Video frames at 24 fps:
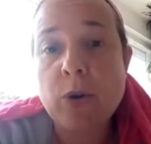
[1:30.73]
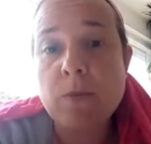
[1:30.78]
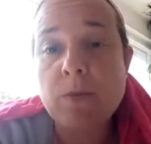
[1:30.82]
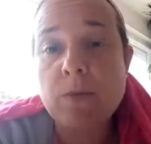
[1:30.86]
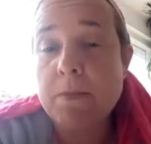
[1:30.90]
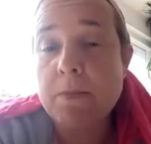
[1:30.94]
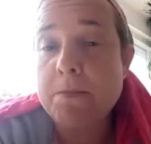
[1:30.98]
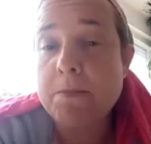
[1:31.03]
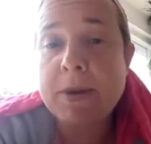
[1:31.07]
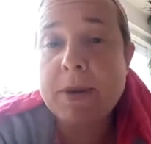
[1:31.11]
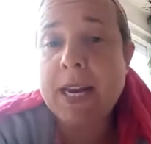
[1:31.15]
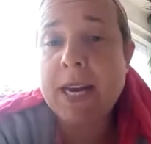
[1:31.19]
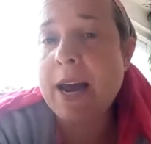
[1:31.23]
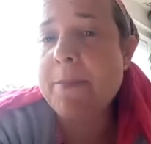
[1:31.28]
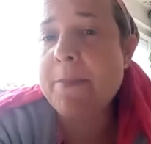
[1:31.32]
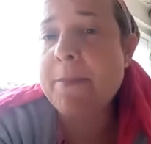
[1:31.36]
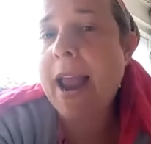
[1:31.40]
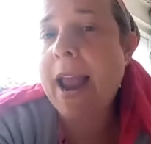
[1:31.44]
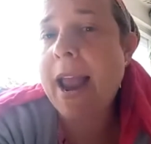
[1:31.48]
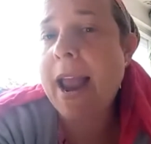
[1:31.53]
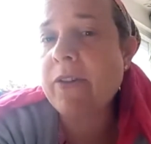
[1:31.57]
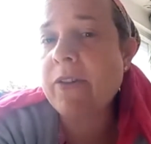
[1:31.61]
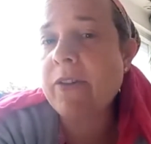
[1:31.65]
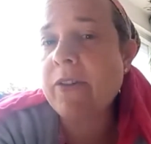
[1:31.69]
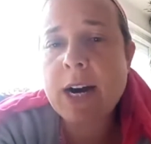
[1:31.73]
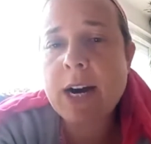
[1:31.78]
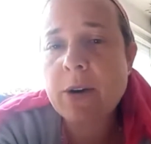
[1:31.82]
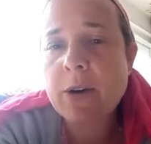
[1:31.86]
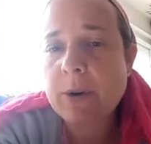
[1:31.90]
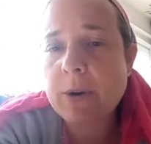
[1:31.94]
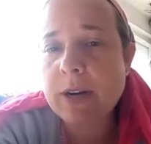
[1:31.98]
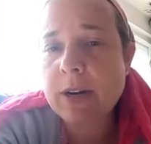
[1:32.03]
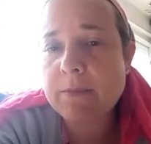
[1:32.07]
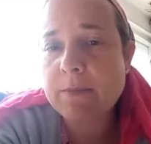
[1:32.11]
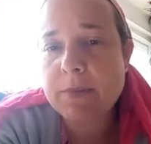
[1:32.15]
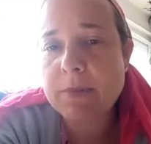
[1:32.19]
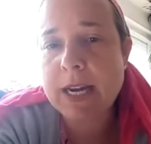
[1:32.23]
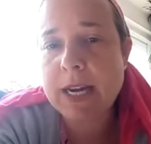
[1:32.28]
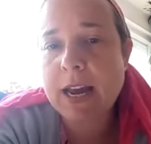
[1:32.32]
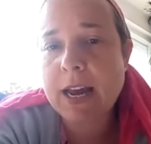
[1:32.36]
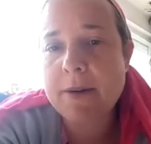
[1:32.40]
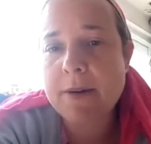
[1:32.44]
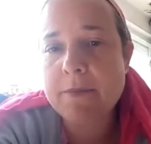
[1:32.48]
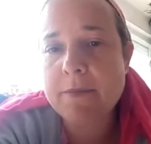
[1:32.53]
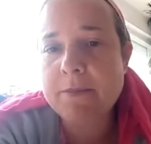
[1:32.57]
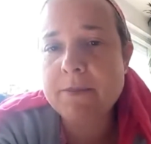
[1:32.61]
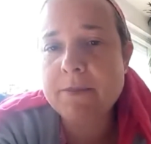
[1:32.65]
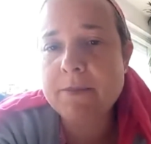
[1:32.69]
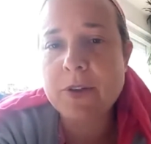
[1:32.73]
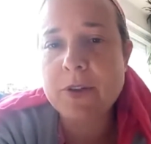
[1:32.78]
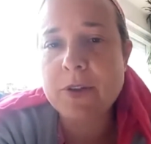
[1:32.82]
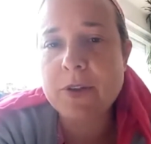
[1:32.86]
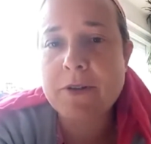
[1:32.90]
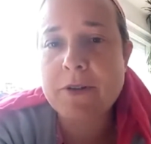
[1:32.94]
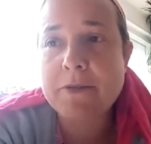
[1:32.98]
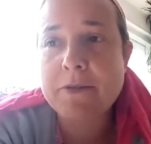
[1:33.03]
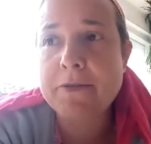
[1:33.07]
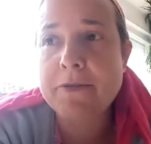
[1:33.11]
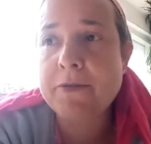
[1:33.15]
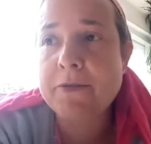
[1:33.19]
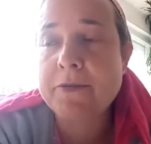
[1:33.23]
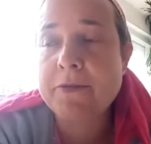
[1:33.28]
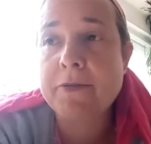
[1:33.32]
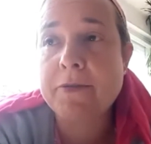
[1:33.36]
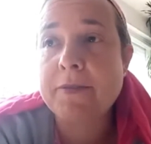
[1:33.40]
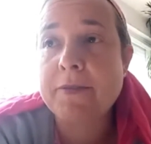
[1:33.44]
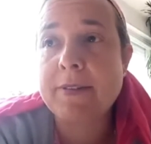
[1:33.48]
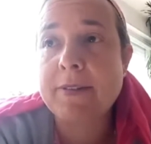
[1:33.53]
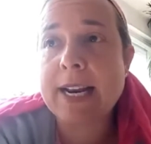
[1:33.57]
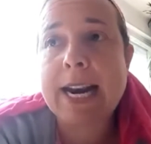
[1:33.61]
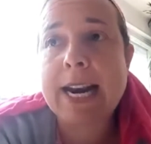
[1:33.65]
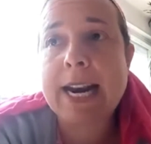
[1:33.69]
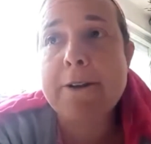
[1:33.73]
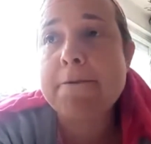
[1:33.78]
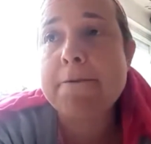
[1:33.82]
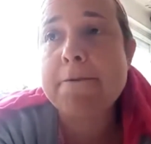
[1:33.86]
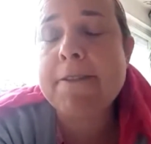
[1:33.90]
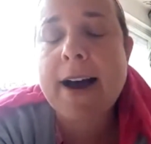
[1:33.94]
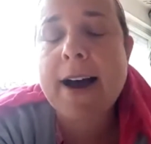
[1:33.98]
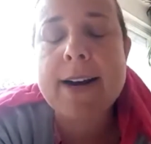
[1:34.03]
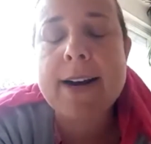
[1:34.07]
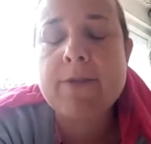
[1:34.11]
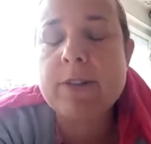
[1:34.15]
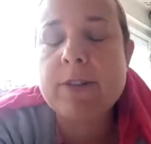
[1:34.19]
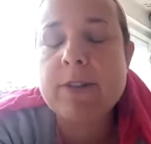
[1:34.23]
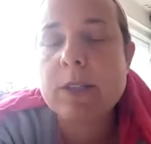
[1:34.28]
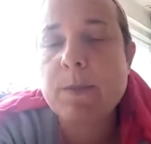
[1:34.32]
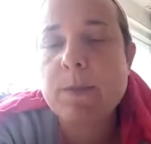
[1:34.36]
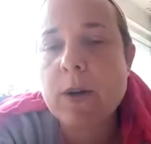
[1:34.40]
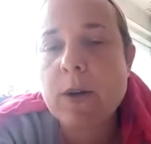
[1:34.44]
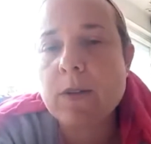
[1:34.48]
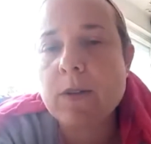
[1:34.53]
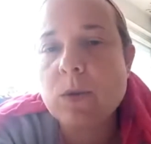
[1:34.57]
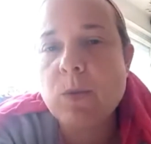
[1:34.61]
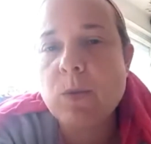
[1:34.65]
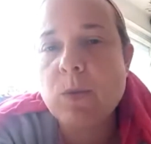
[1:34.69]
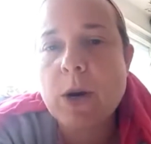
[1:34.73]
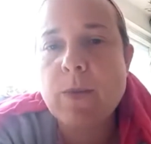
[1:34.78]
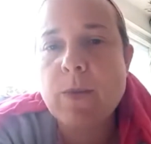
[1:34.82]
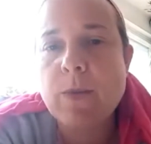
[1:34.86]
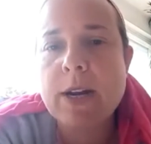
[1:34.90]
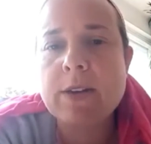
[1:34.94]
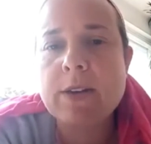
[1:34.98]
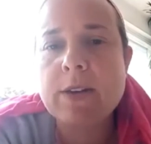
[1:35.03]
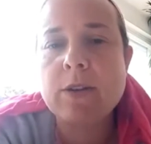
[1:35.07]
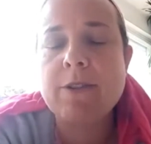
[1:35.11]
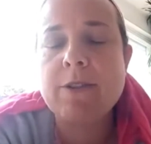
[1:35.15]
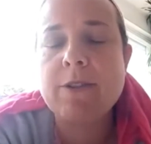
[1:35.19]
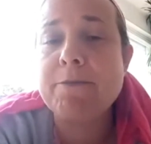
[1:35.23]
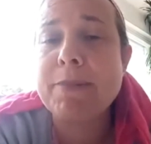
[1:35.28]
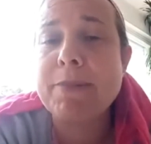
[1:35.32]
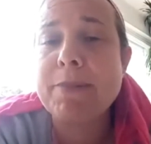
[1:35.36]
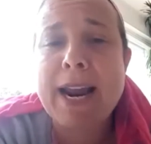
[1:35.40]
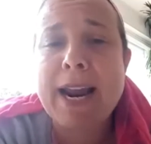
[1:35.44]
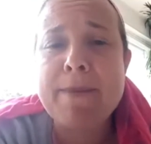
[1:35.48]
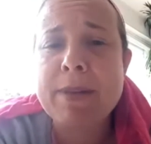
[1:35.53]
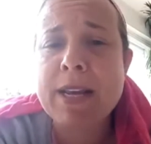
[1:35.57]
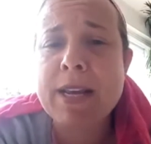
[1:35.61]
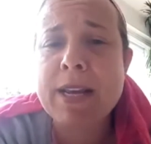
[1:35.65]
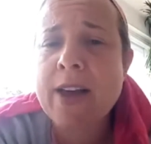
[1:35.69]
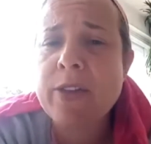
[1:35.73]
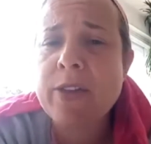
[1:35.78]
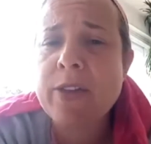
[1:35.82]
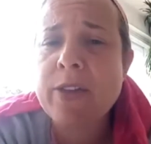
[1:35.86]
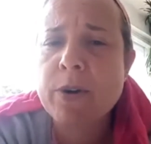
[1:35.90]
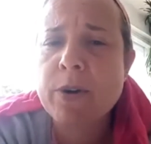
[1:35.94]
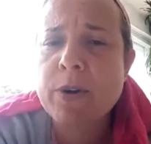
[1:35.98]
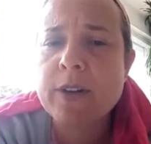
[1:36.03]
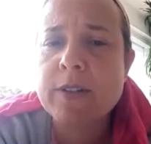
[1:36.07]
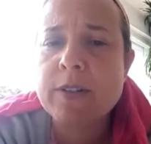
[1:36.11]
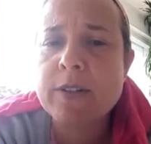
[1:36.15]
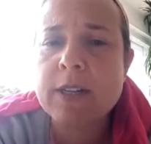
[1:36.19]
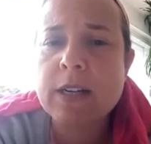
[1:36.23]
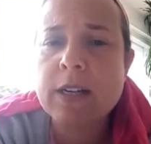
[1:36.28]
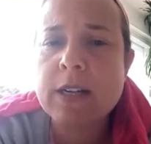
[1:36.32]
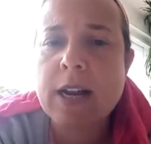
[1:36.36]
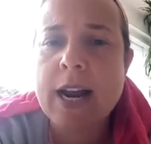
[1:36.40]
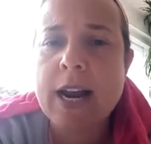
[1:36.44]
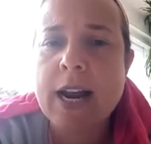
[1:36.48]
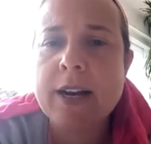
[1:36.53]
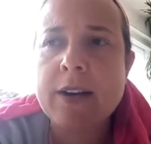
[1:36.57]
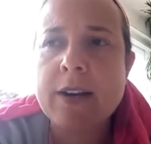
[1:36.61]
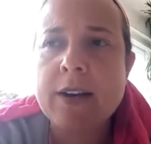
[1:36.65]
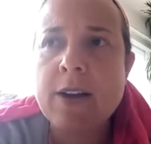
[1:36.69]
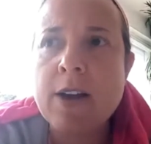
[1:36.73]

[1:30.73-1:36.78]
become angry, we can become sort of in our fight response where we sort of blame the other person, like,